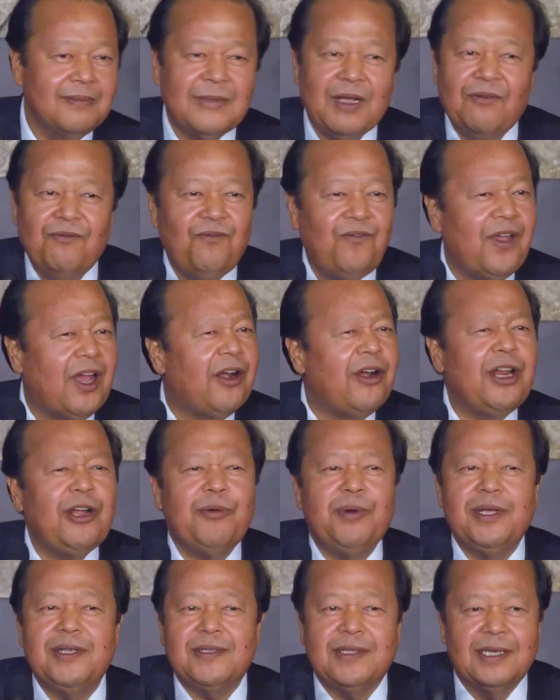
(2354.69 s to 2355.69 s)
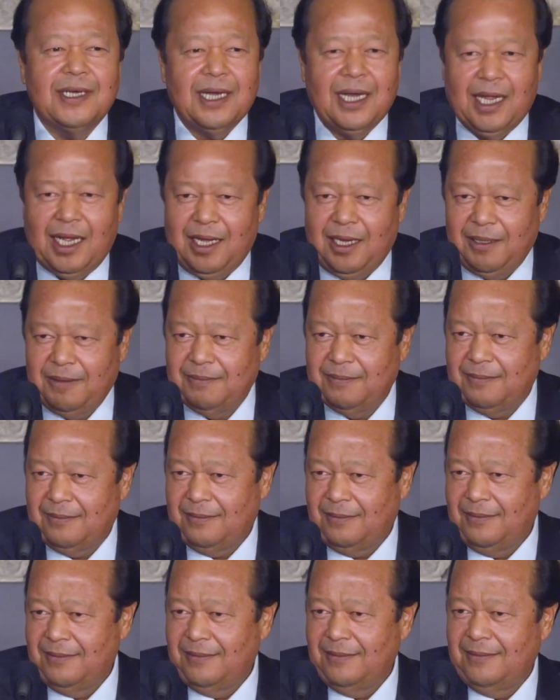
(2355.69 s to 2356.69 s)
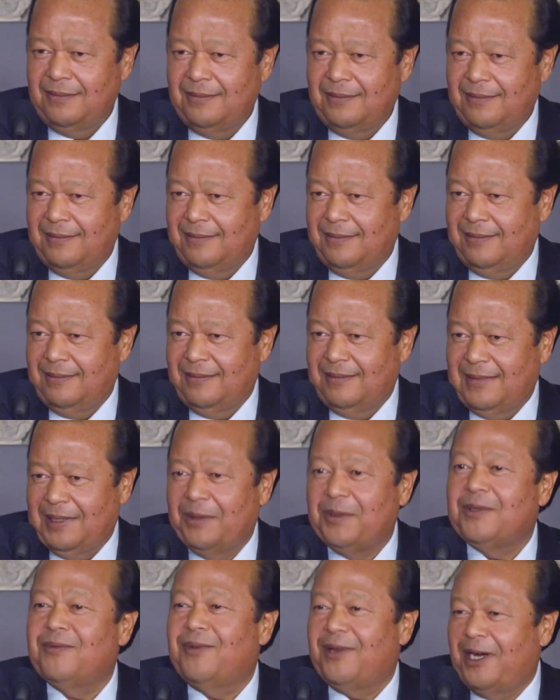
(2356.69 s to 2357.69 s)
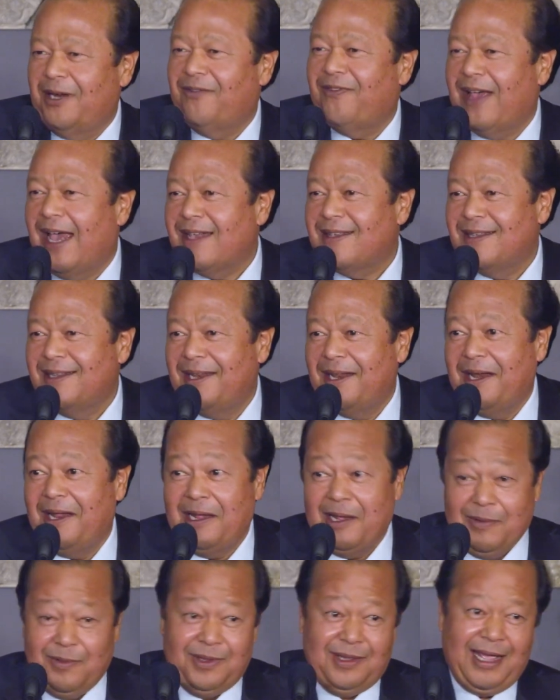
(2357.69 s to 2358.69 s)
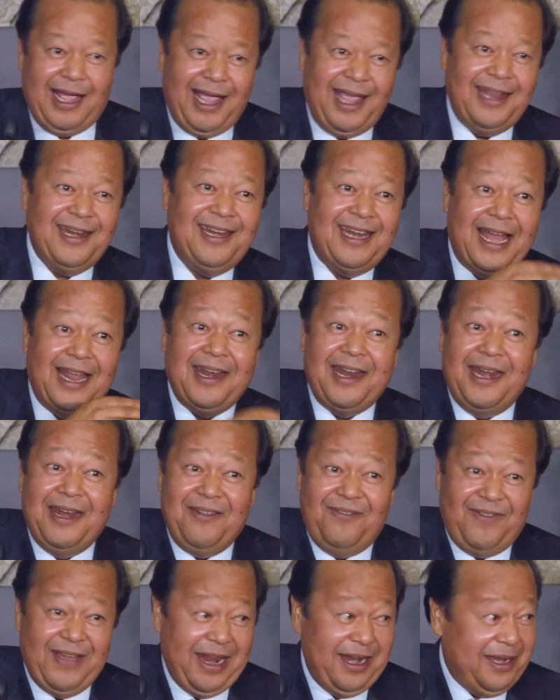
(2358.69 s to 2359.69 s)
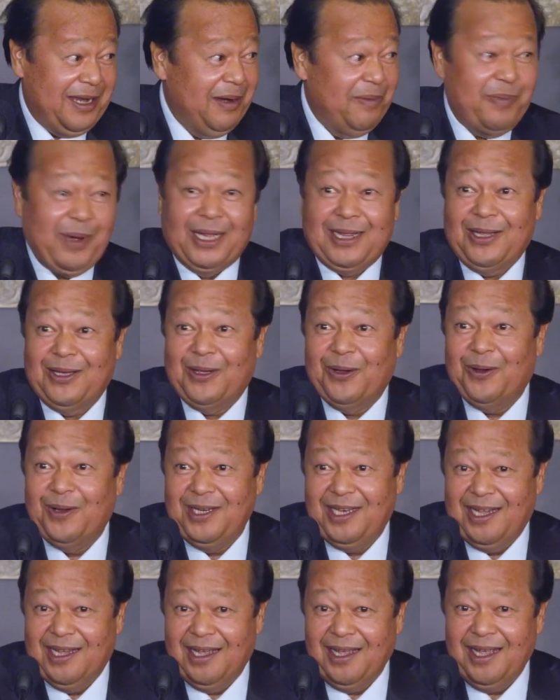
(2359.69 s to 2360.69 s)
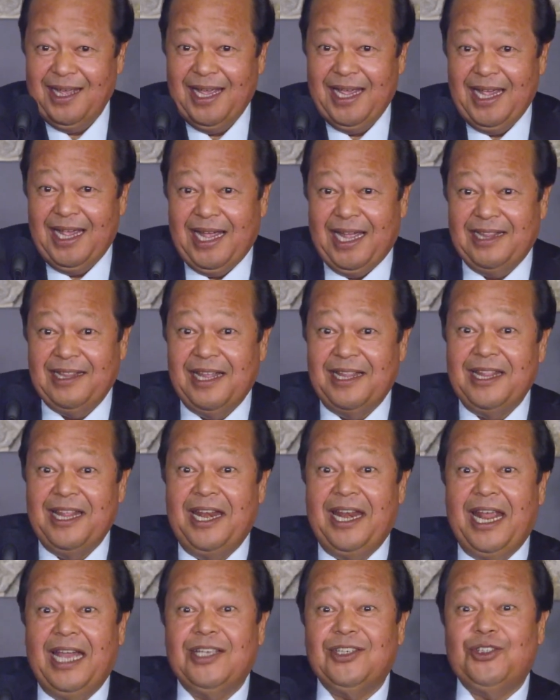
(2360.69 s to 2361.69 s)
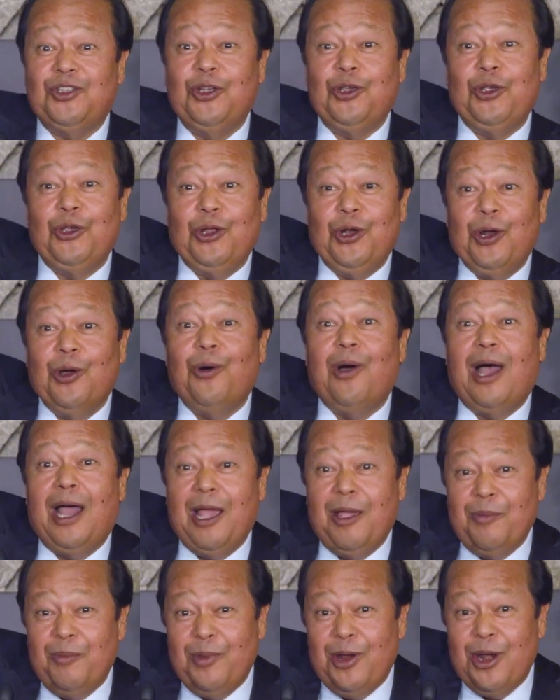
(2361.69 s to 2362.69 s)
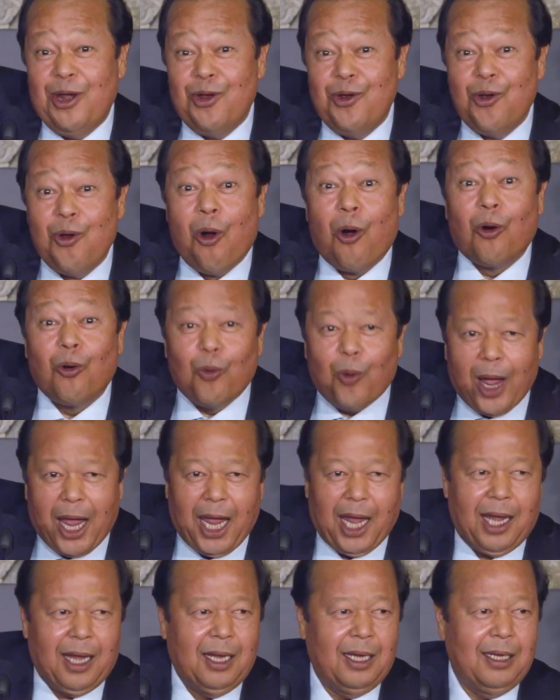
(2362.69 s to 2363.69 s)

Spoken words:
very recently, it was very fascinating. I had done an event in Patagonia, and then the next thing you know, I am in Norway.